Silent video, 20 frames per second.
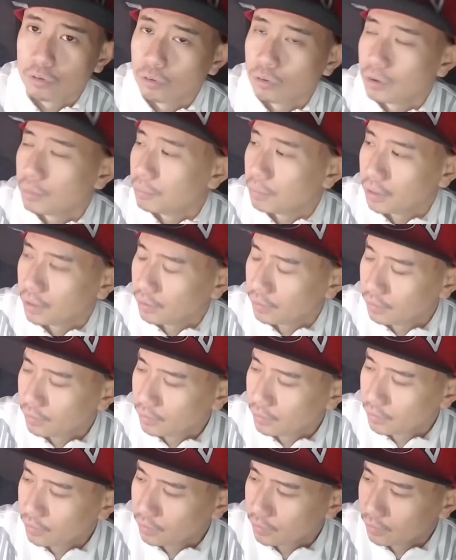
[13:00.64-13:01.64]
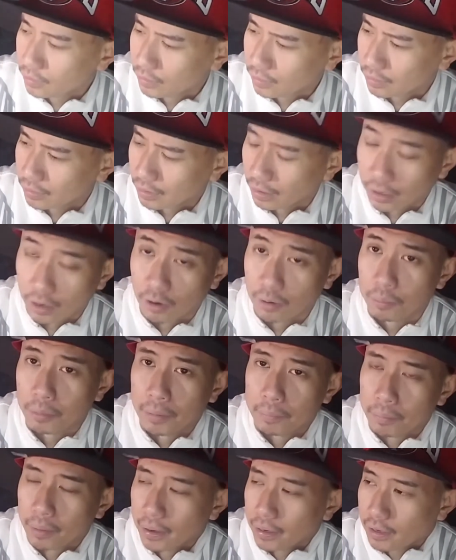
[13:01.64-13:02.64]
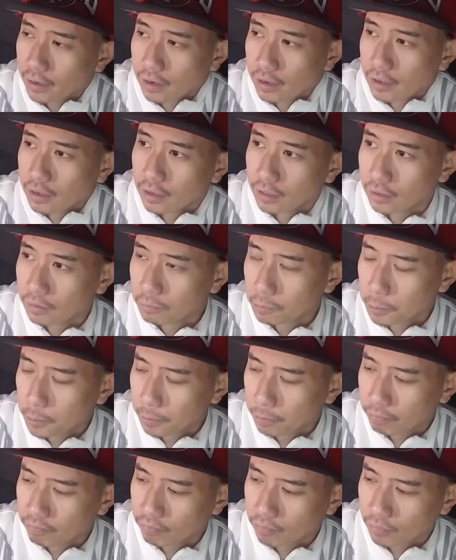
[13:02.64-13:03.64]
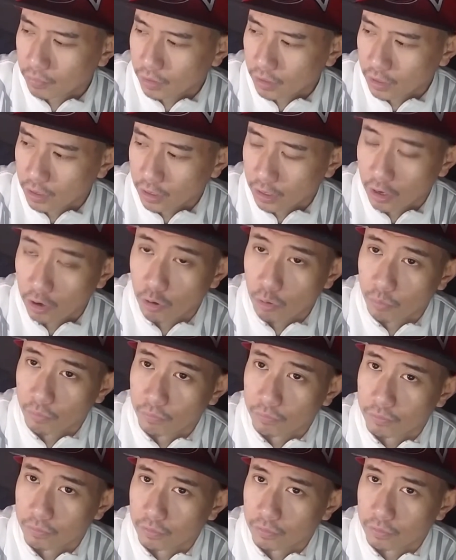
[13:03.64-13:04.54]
do it, but it's like on my bike I can get home